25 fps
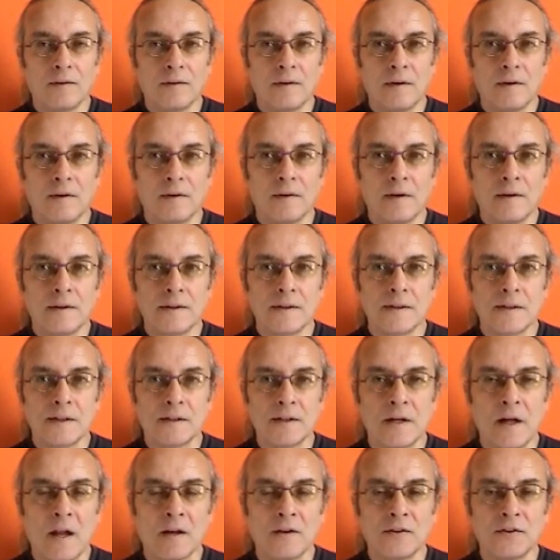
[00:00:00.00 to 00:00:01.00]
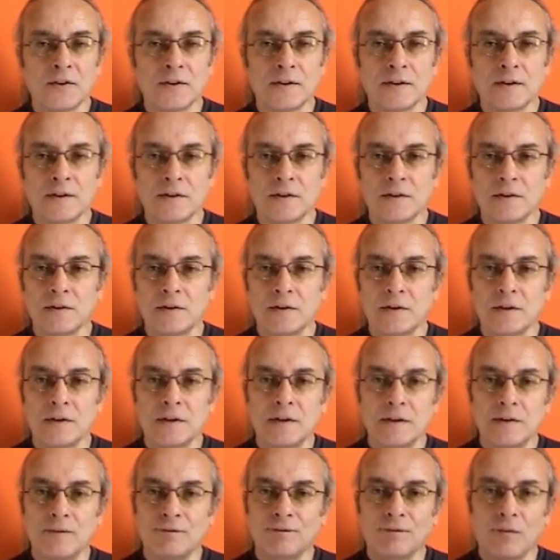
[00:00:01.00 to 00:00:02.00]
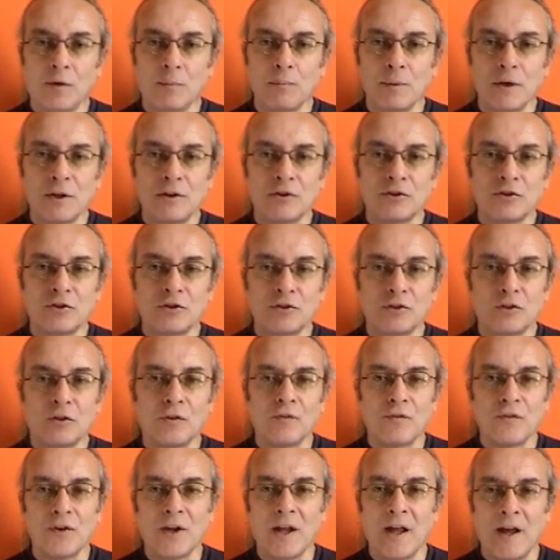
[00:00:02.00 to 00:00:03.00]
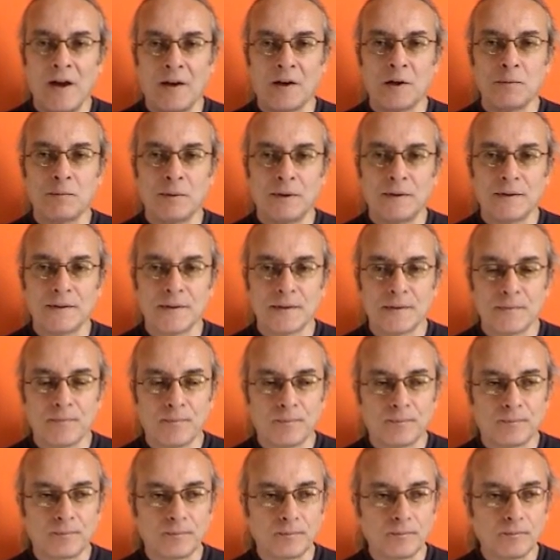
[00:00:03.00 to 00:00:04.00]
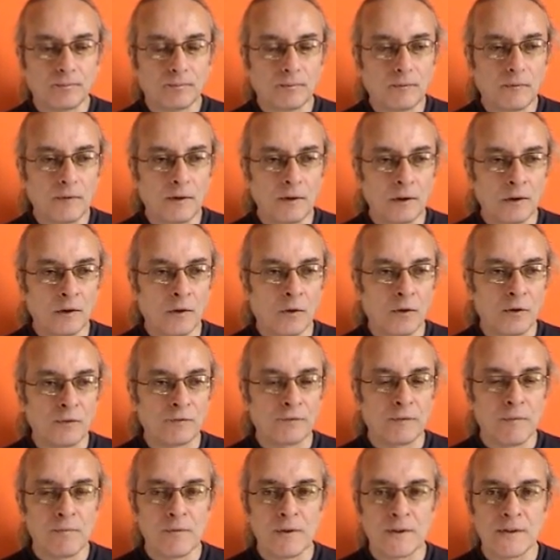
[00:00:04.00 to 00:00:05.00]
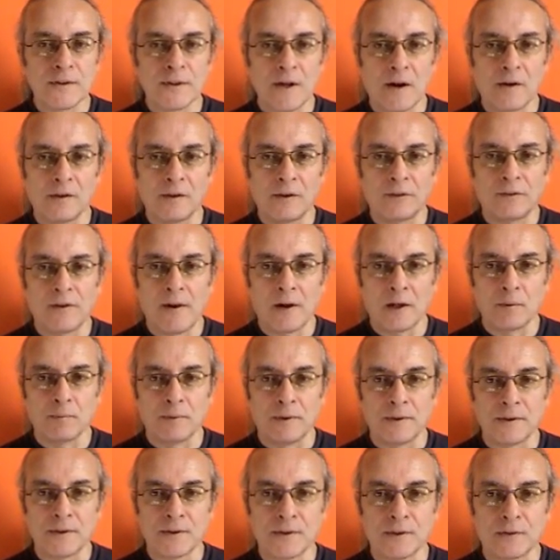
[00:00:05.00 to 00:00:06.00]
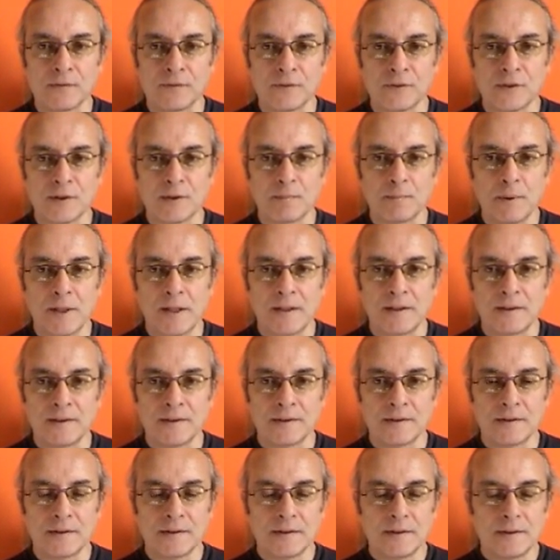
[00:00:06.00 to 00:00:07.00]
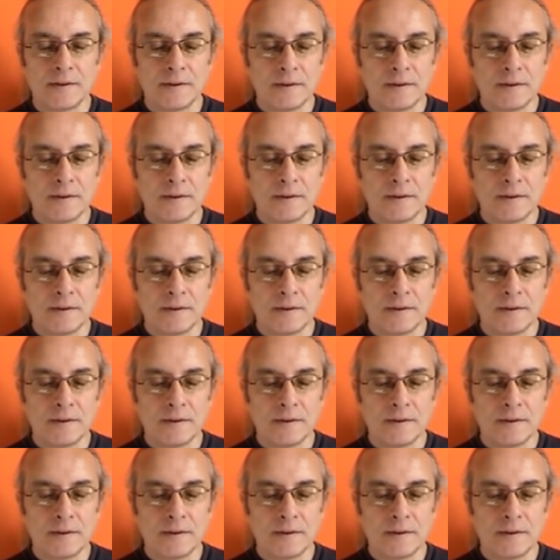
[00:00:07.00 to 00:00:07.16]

this is analogous to the formation of the elements, going from the subtler elements of space.